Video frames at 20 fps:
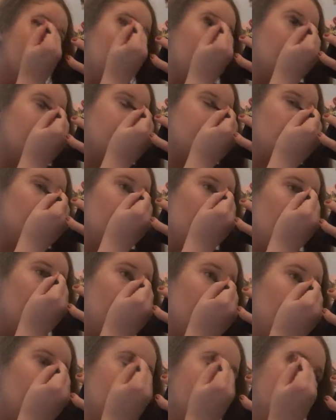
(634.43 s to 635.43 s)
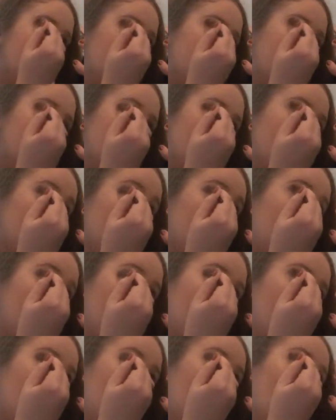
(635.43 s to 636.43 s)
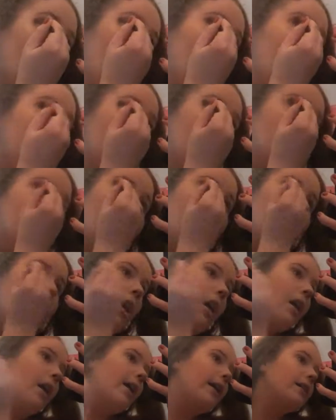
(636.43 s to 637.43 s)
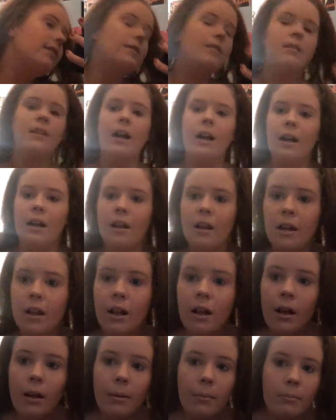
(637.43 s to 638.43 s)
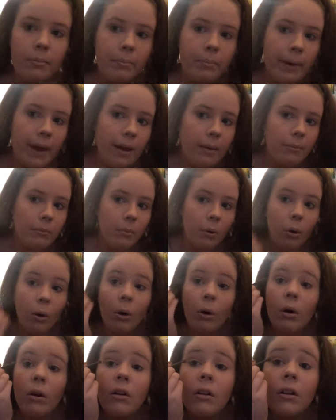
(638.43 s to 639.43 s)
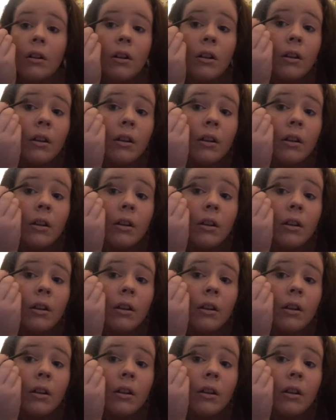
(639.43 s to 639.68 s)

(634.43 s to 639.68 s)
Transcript: as well, just to open my eyes that bit more.